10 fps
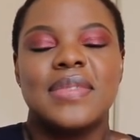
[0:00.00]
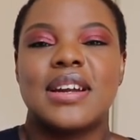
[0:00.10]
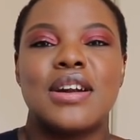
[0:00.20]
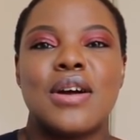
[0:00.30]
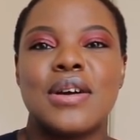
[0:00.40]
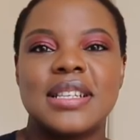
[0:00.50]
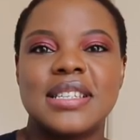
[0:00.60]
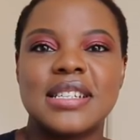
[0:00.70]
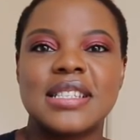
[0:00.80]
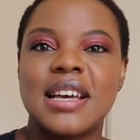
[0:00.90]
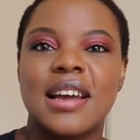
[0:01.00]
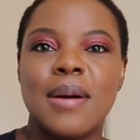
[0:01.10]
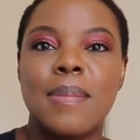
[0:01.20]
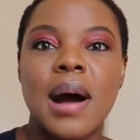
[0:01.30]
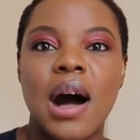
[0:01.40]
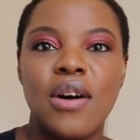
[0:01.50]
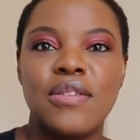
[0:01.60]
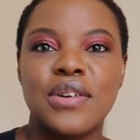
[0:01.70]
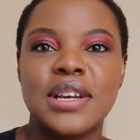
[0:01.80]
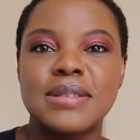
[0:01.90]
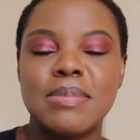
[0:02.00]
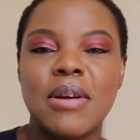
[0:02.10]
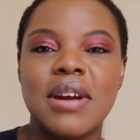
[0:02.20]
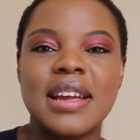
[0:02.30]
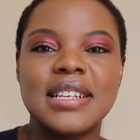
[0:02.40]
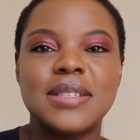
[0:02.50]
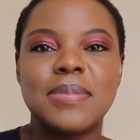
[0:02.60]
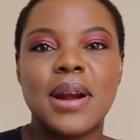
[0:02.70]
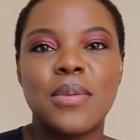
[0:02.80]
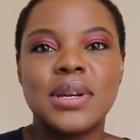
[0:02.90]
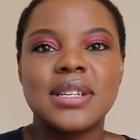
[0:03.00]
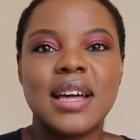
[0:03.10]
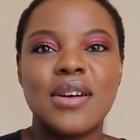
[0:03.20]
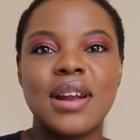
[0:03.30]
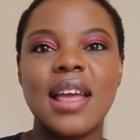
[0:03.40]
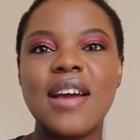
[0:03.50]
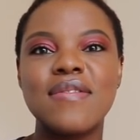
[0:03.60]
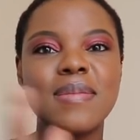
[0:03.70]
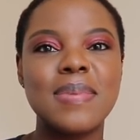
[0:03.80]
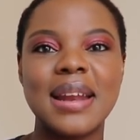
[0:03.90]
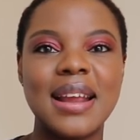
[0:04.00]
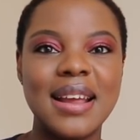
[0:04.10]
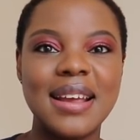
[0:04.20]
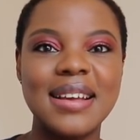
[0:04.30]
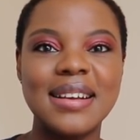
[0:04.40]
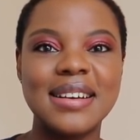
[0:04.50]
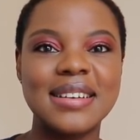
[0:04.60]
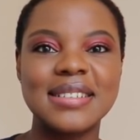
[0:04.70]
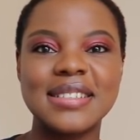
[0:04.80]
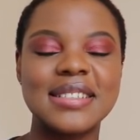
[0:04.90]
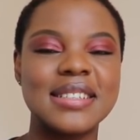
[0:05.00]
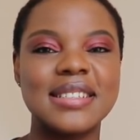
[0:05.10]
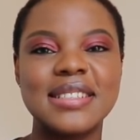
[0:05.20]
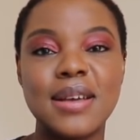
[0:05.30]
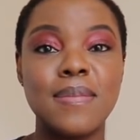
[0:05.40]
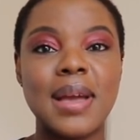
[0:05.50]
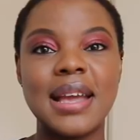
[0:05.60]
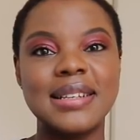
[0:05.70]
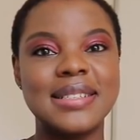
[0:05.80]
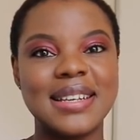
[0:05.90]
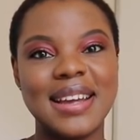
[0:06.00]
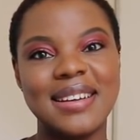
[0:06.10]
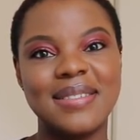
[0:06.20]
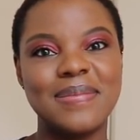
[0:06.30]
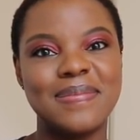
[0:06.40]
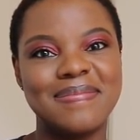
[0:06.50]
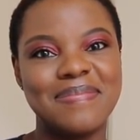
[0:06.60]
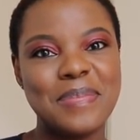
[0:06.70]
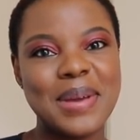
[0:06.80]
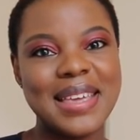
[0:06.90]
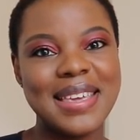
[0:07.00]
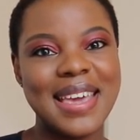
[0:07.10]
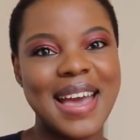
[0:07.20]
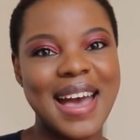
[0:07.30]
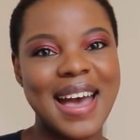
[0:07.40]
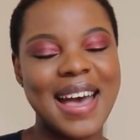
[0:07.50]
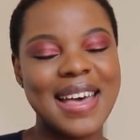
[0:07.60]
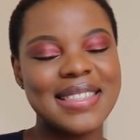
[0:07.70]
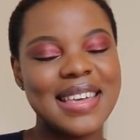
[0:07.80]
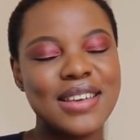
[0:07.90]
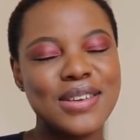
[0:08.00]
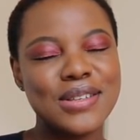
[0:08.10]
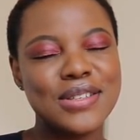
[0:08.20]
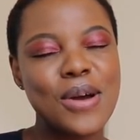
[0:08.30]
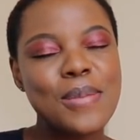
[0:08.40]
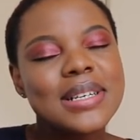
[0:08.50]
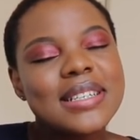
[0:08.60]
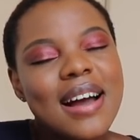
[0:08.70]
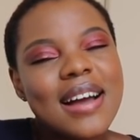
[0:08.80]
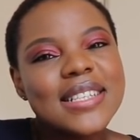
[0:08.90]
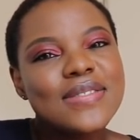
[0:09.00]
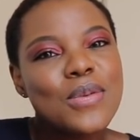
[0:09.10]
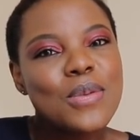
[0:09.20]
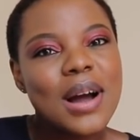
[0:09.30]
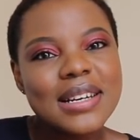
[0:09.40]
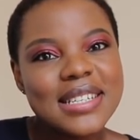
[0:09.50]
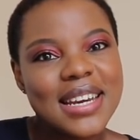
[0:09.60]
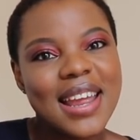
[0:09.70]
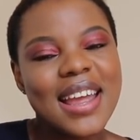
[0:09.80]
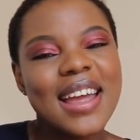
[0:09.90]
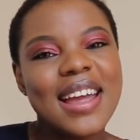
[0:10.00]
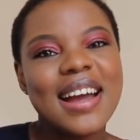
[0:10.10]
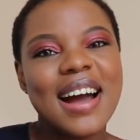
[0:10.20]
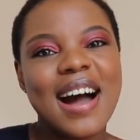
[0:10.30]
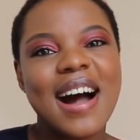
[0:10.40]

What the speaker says: I don't know, it's just like a powerful experience. But I wish that on everybody, because it's amazing. But yeah, thank you so much, guys, for watching.